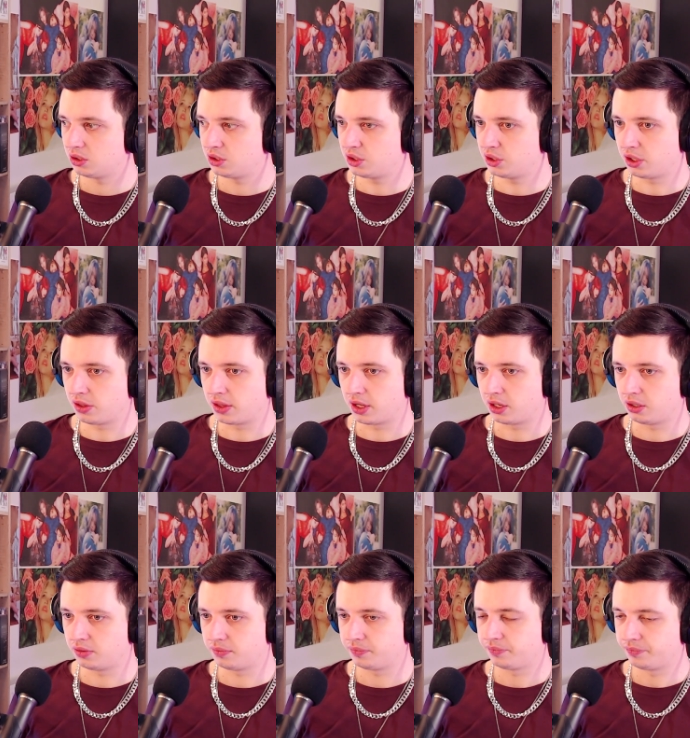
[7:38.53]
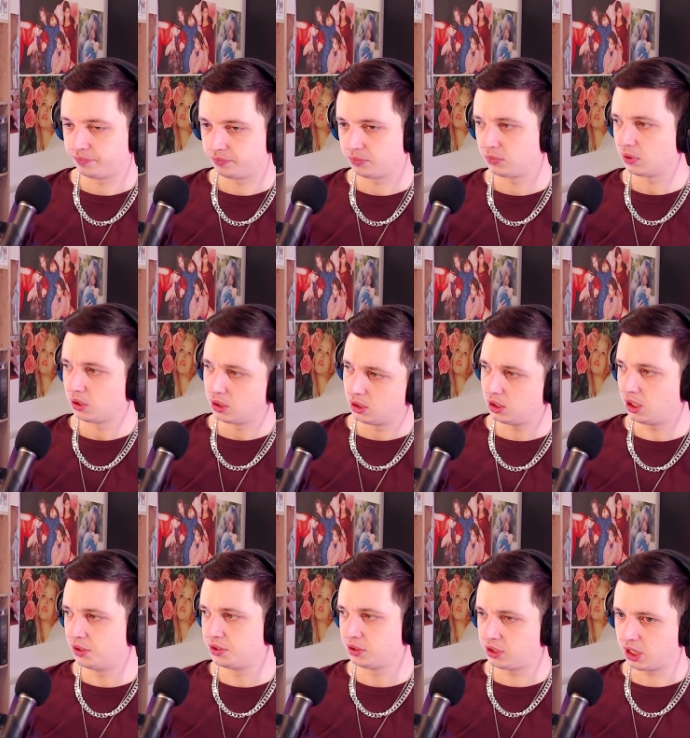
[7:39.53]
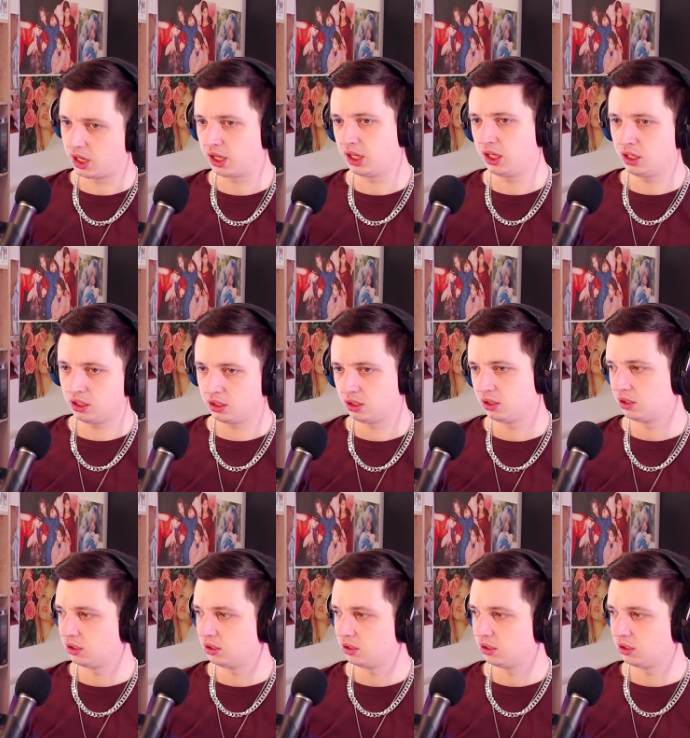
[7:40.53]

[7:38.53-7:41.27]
Julian there. Now Jukai.